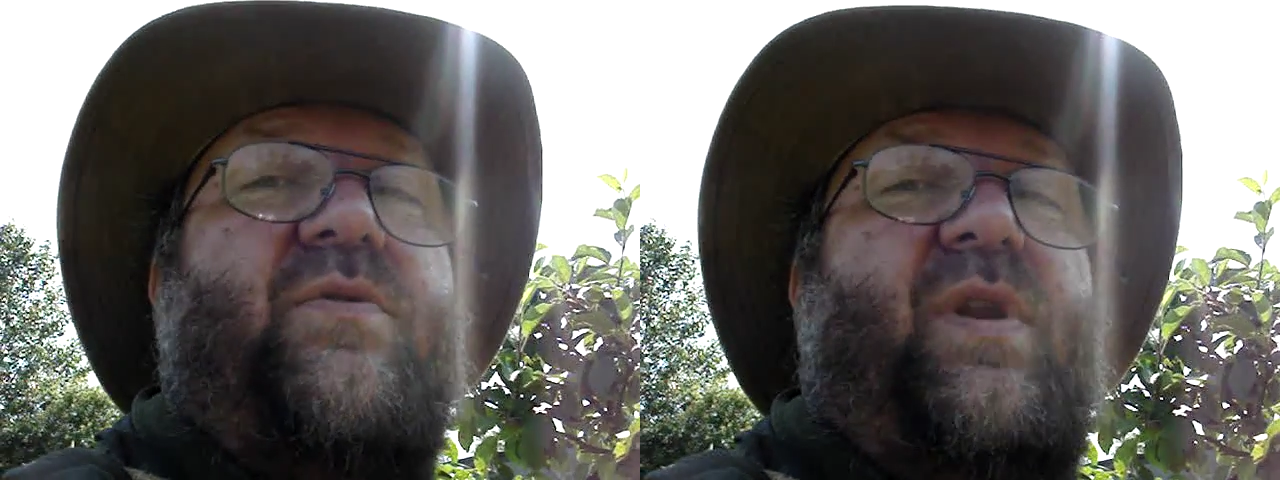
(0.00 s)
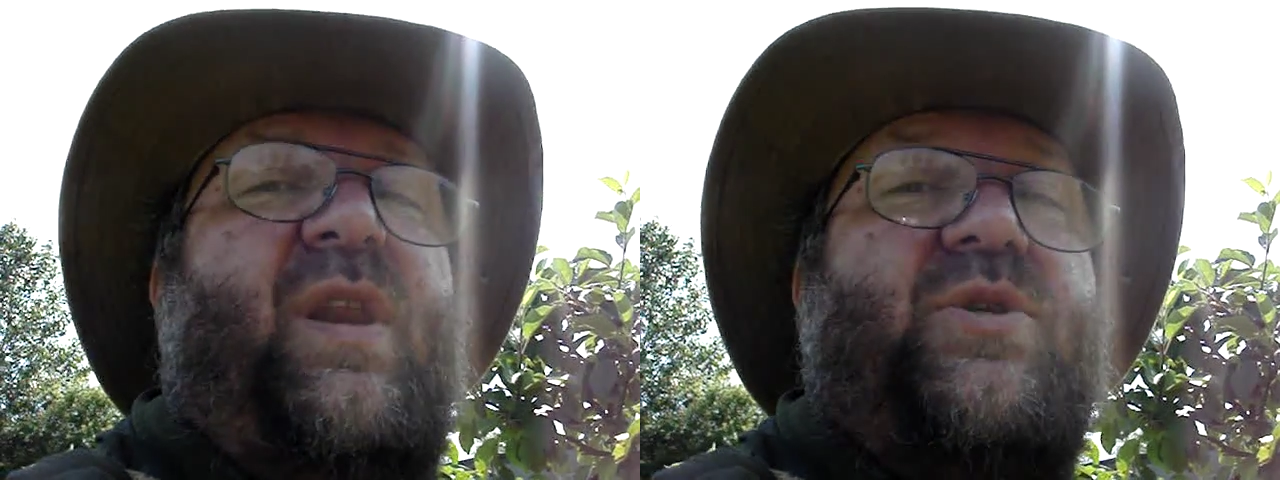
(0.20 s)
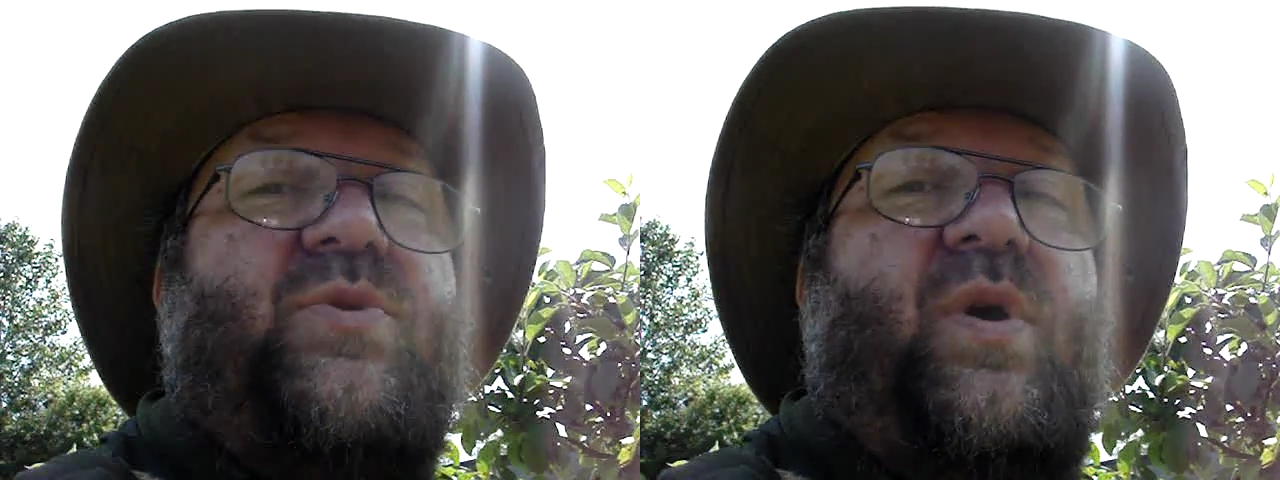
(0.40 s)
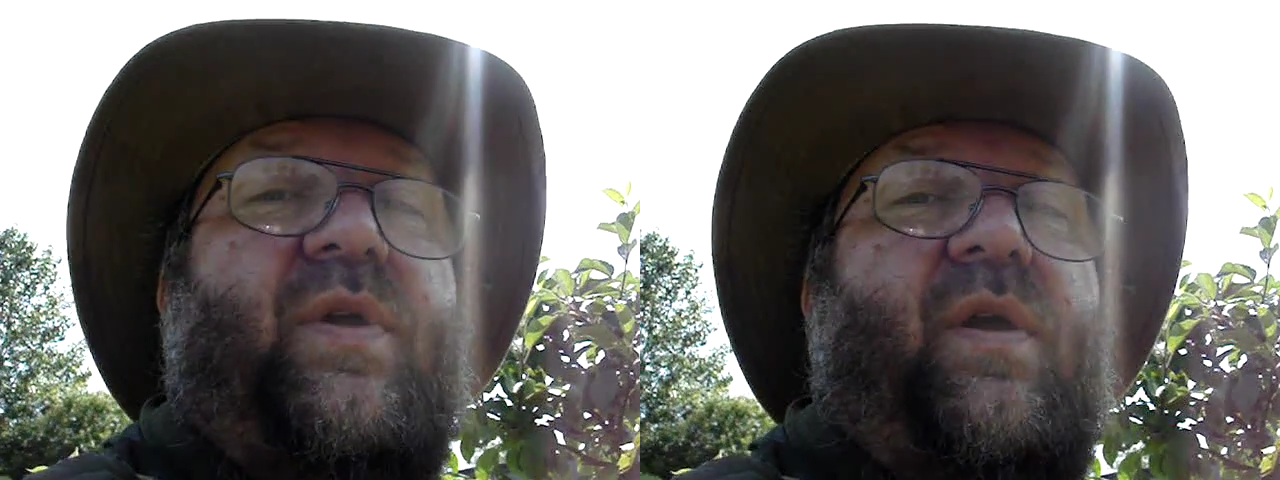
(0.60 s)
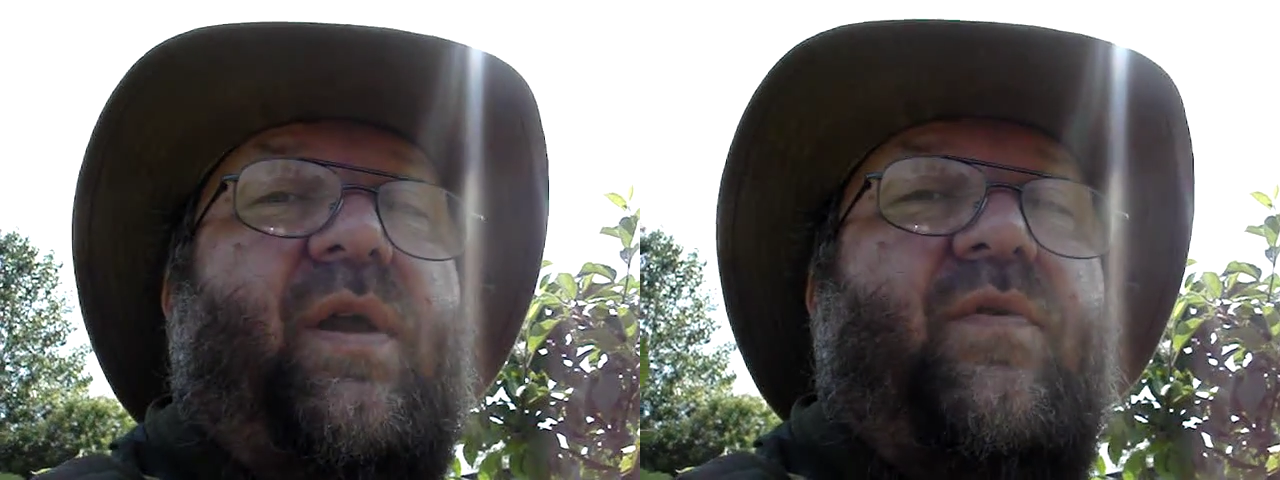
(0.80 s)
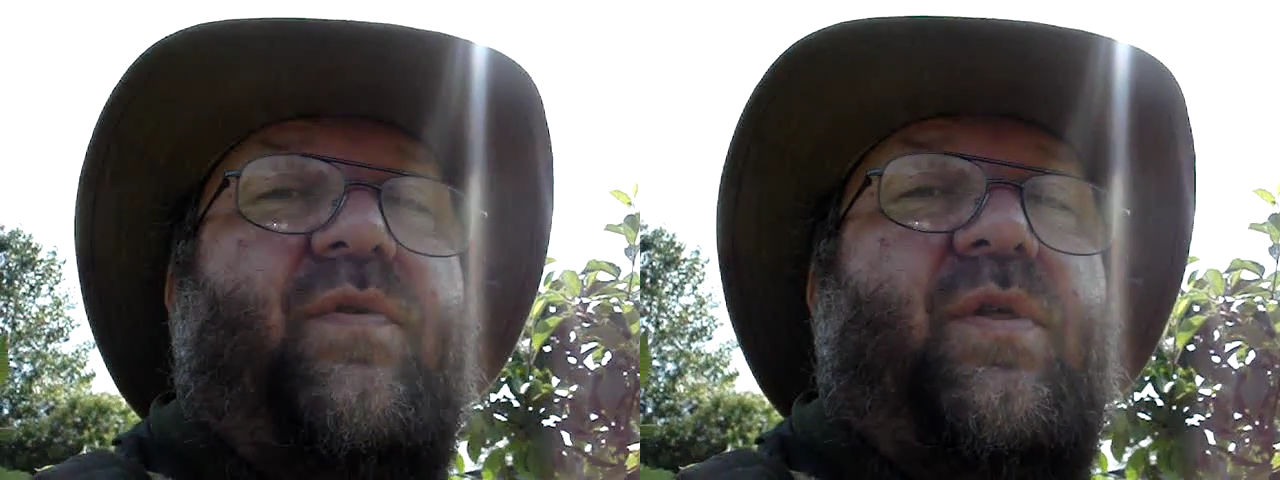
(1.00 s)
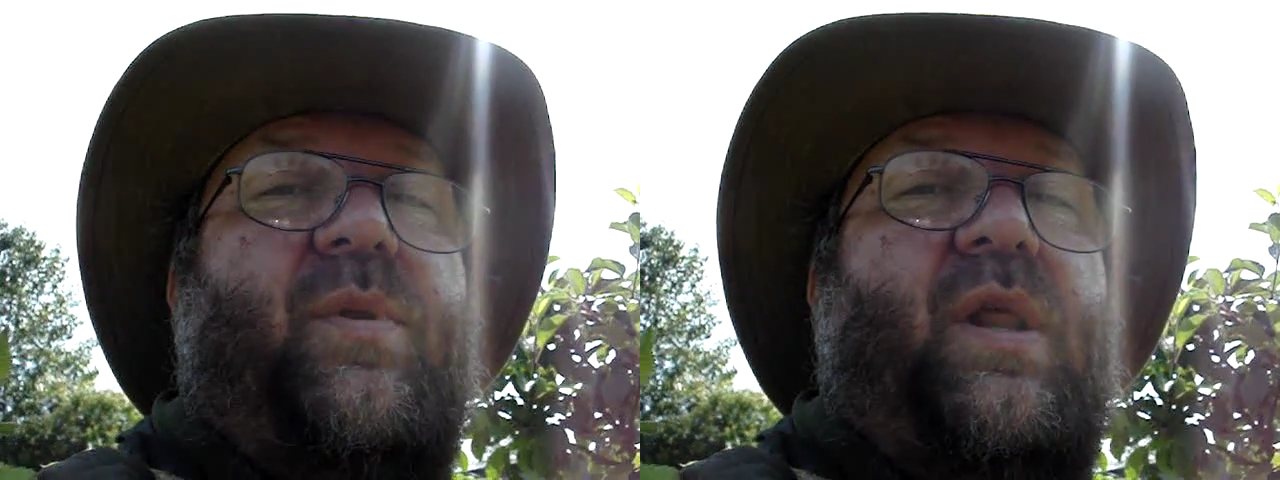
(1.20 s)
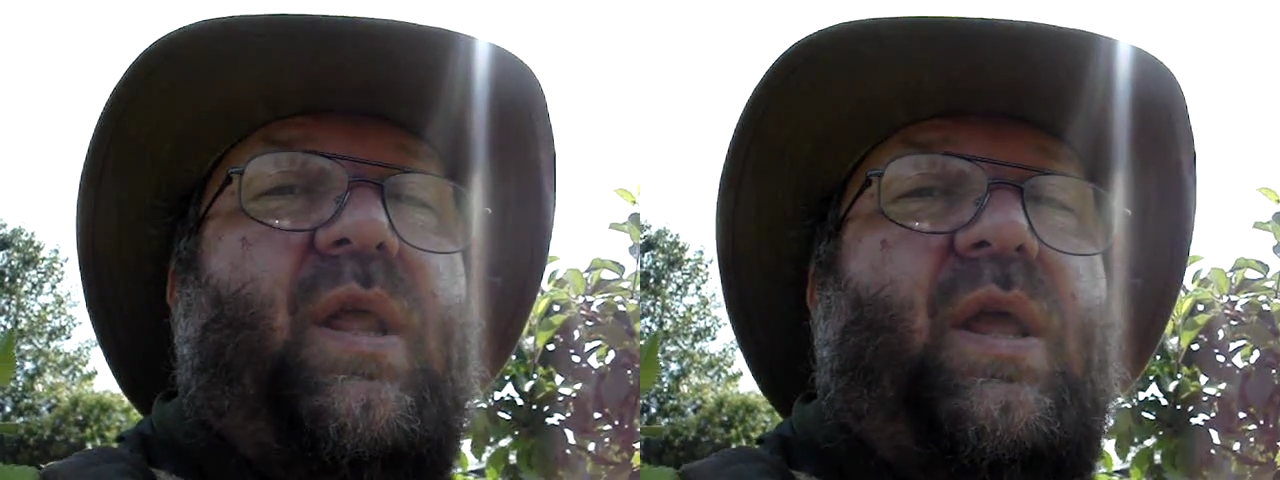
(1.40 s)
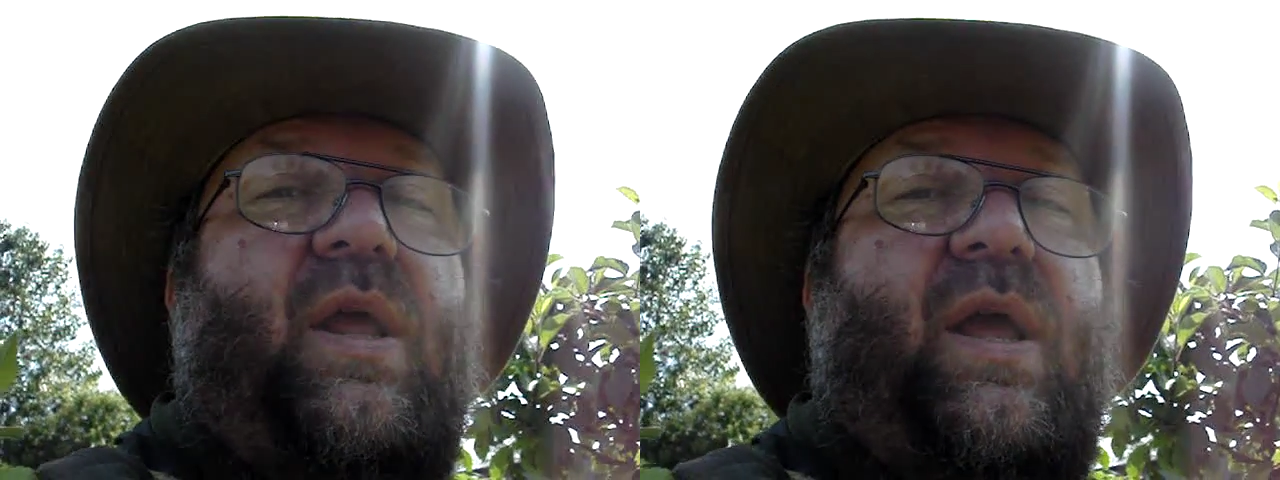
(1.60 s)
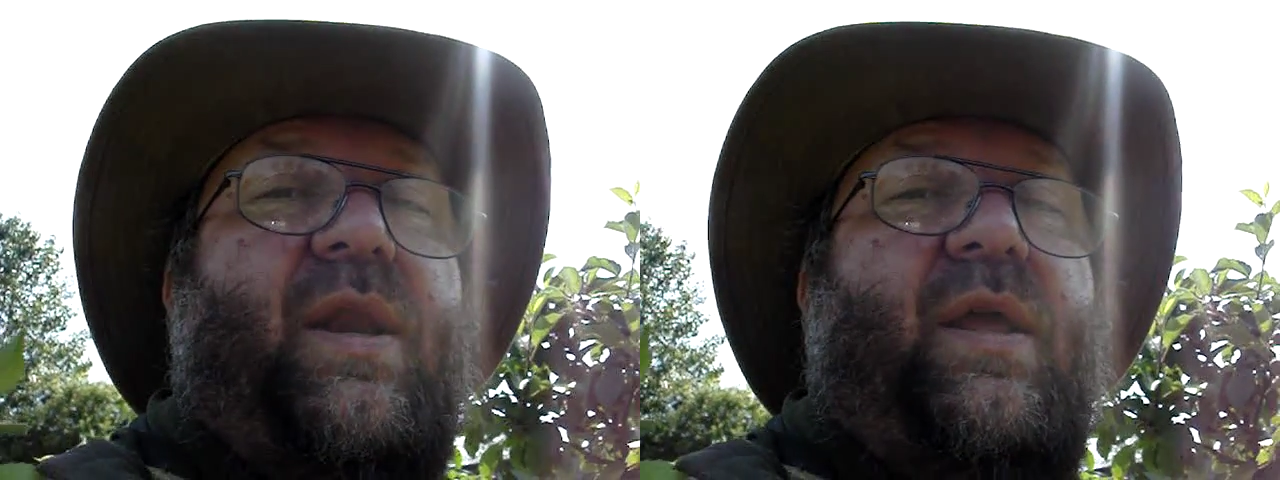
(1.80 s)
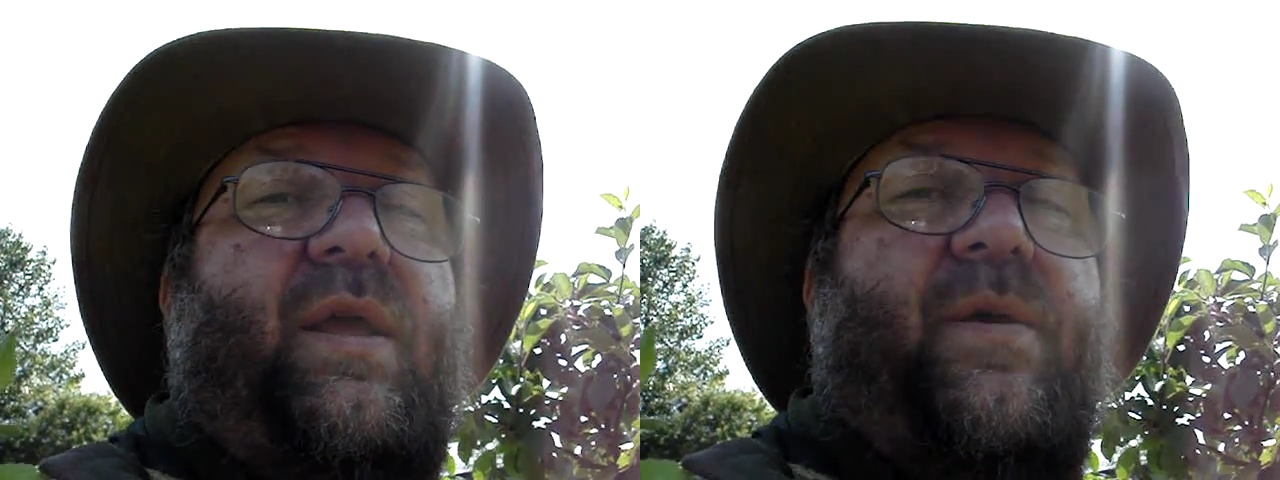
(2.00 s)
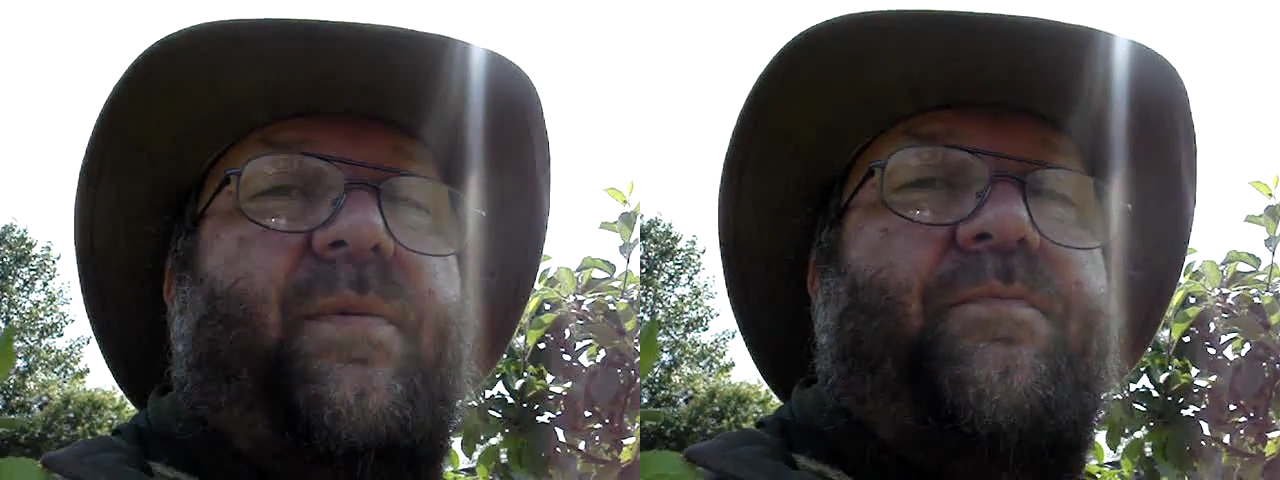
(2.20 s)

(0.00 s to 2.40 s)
It really is worth going over them, and any